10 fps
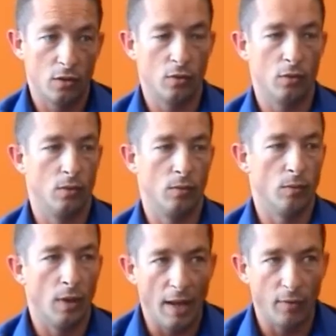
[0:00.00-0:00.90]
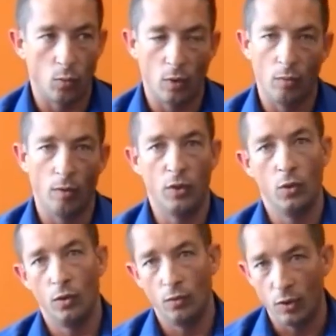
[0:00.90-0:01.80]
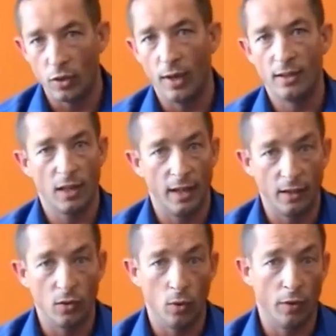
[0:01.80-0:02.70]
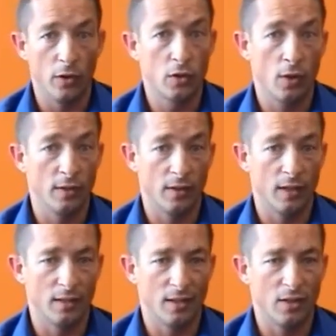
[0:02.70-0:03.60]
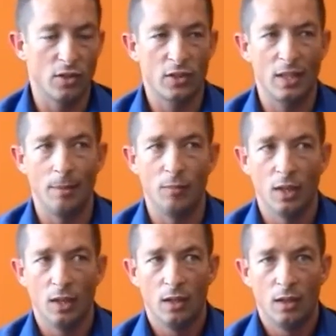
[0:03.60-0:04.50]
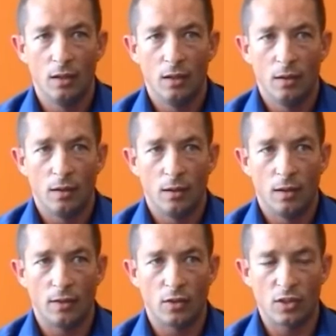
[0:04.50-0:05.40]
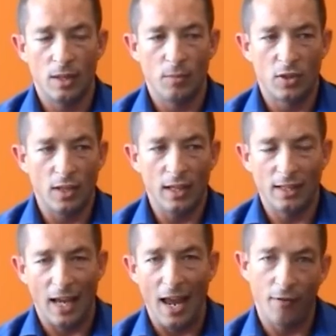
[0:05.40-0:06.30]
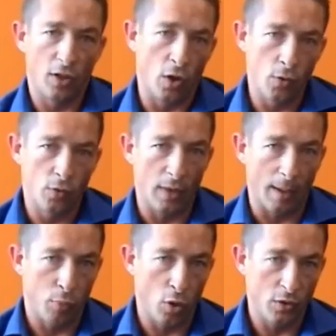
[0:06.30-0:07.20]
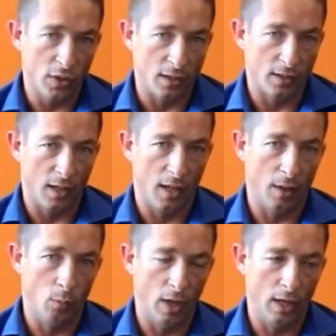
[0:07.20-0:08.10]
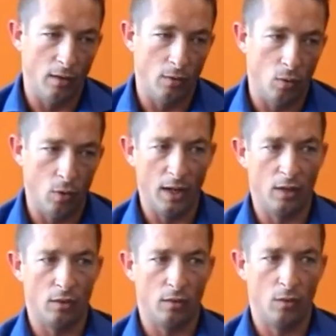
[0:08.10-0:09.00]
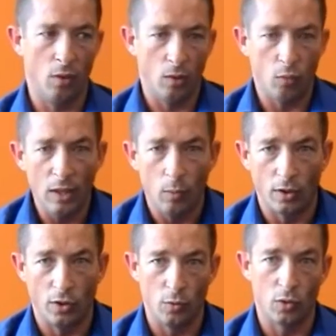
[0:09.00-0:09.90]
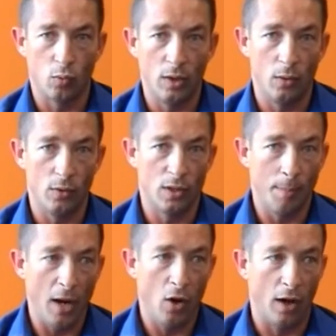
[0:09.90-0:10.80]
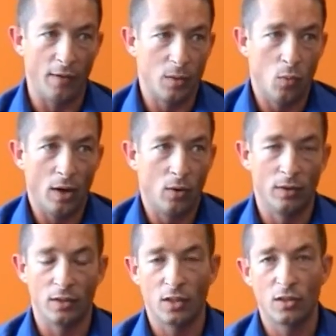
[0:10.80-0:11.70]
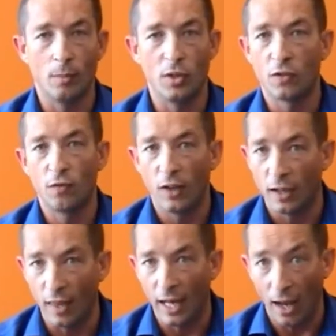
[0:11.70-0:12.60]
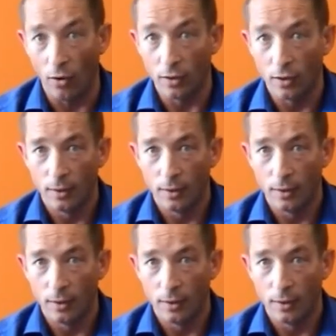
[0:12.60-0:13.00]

to have it re-reviewed and retranslated and all of those kinds of things. And it just seemed silly to have to go through that process when all I really wanted to do was reuse the paragraphs, and why couldn't the system just figure that out?